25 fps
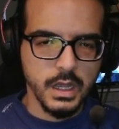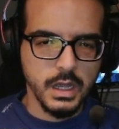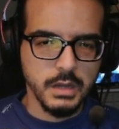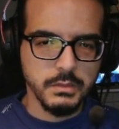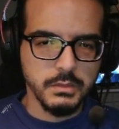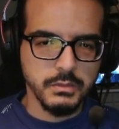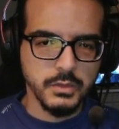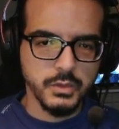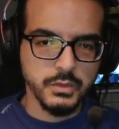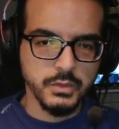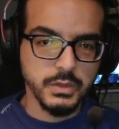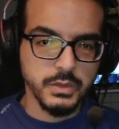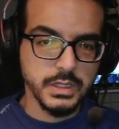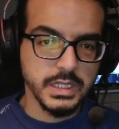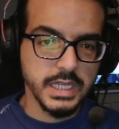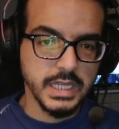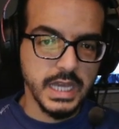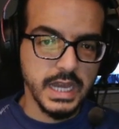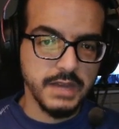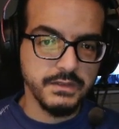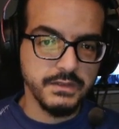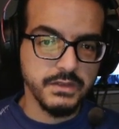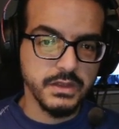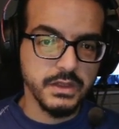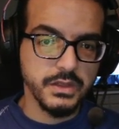I'm already
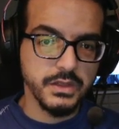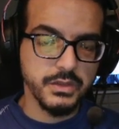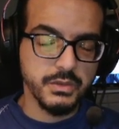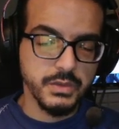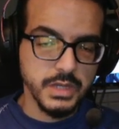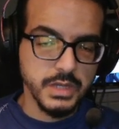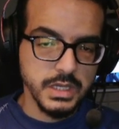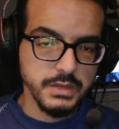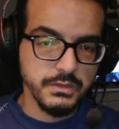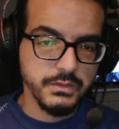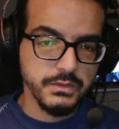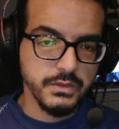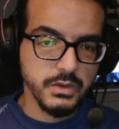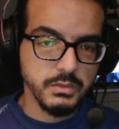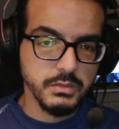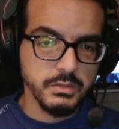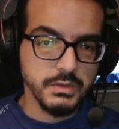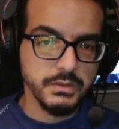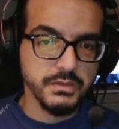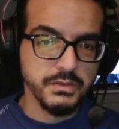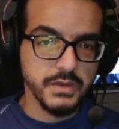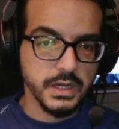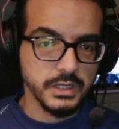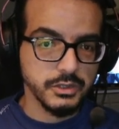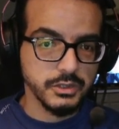having 3 from
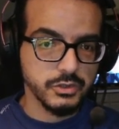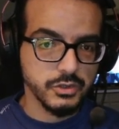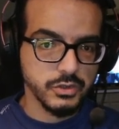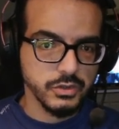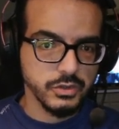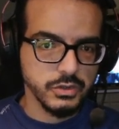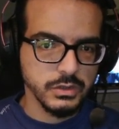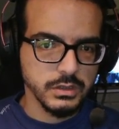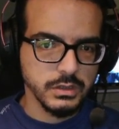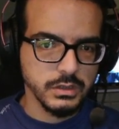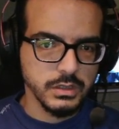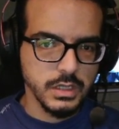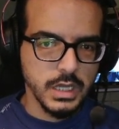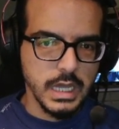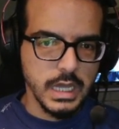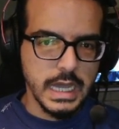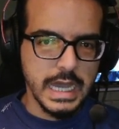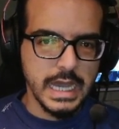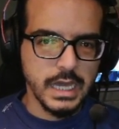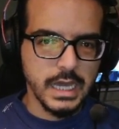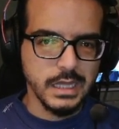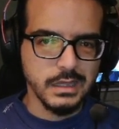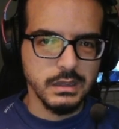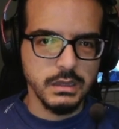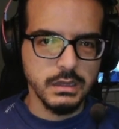the fighter,
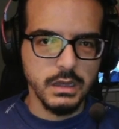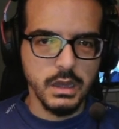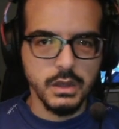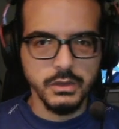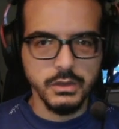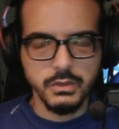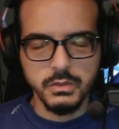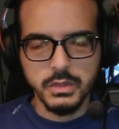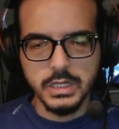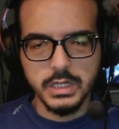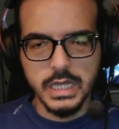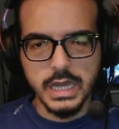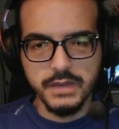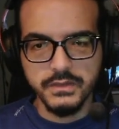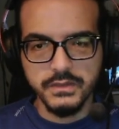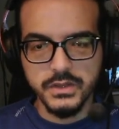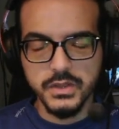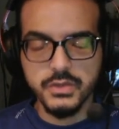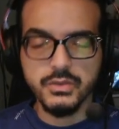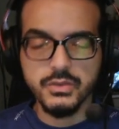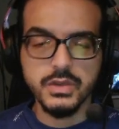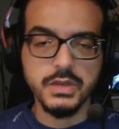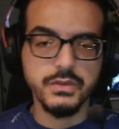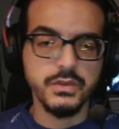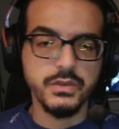and the other one
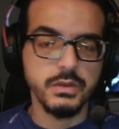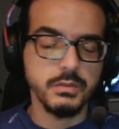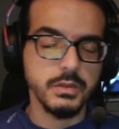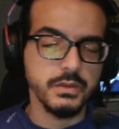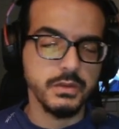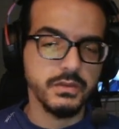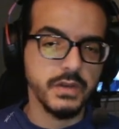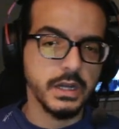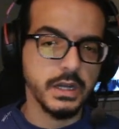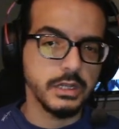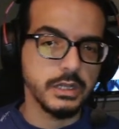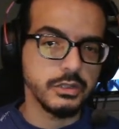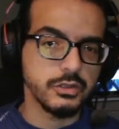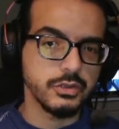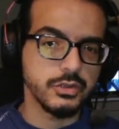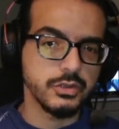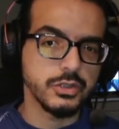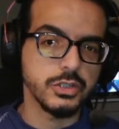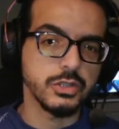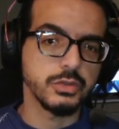having 3 from the fighter.